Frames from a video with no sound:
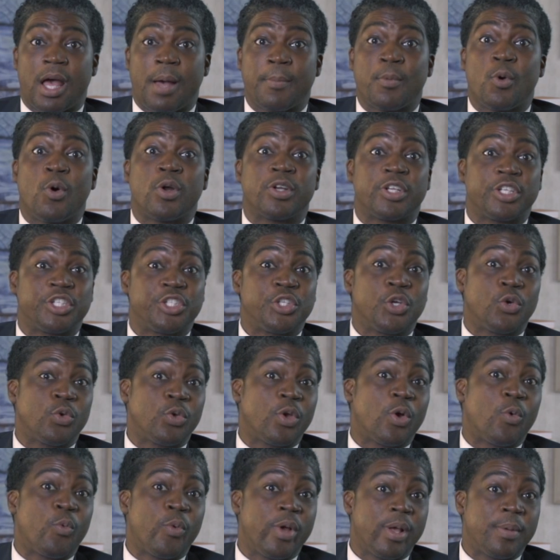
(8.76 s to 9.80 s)
I'm going to show
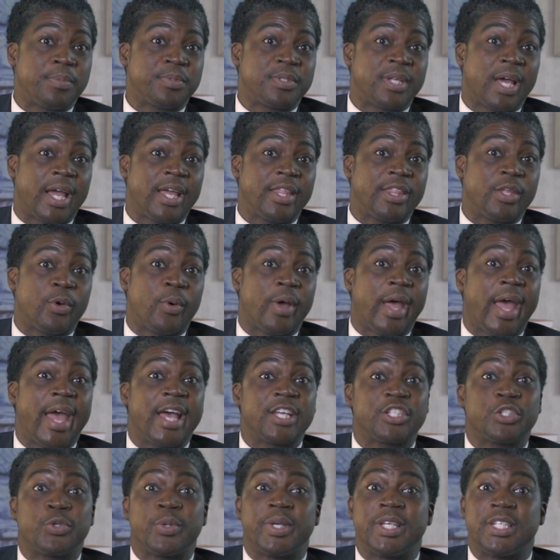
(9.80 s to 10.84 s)
you a website that will
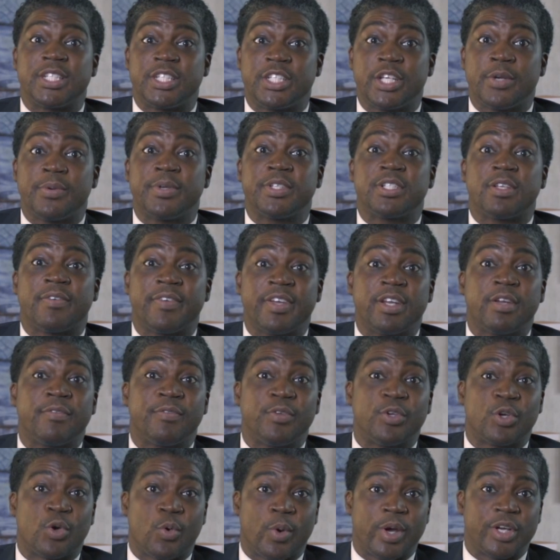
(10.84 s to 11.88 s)
ask you a series of
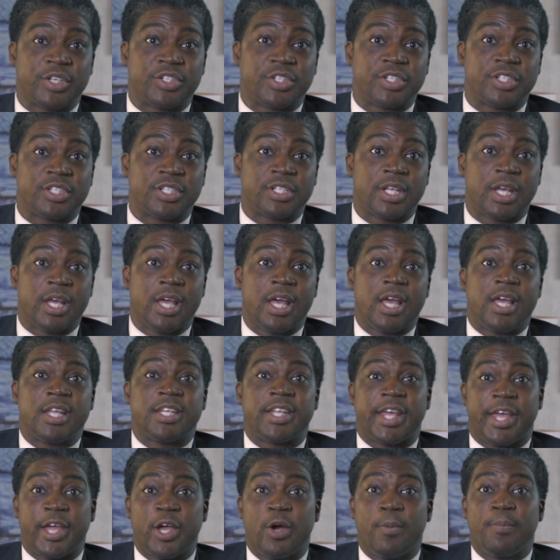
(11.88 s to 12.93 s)
interview questions
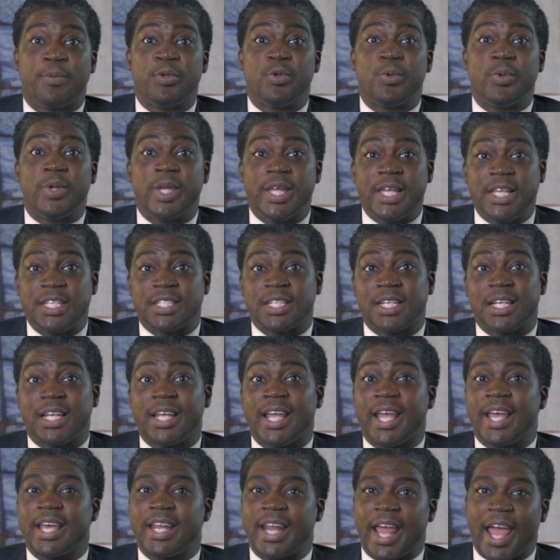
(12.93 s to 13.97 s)
to help you
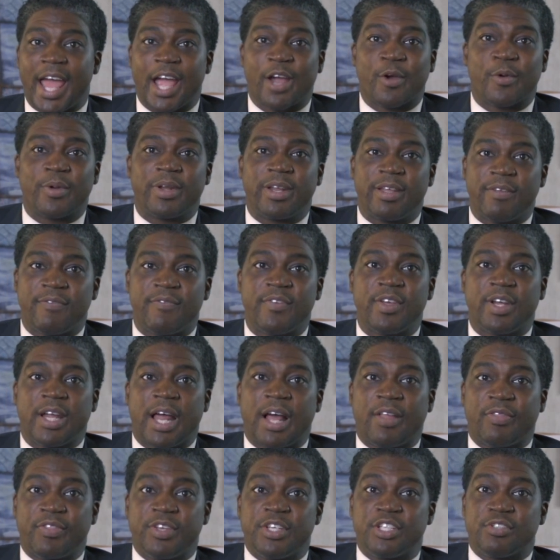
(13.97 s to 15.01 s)
easily and accurately fill
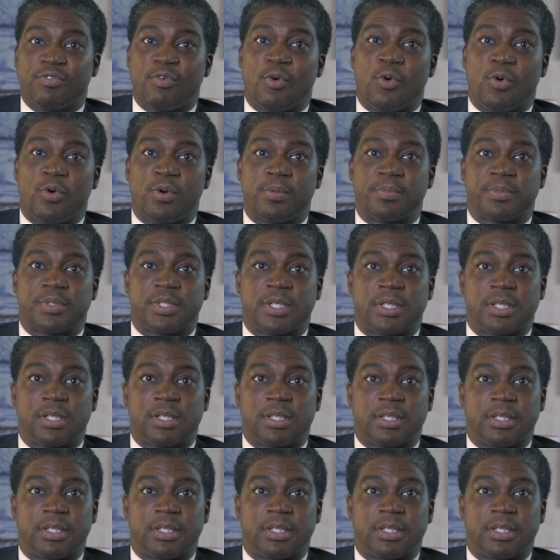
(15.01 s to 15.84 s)
out these forms.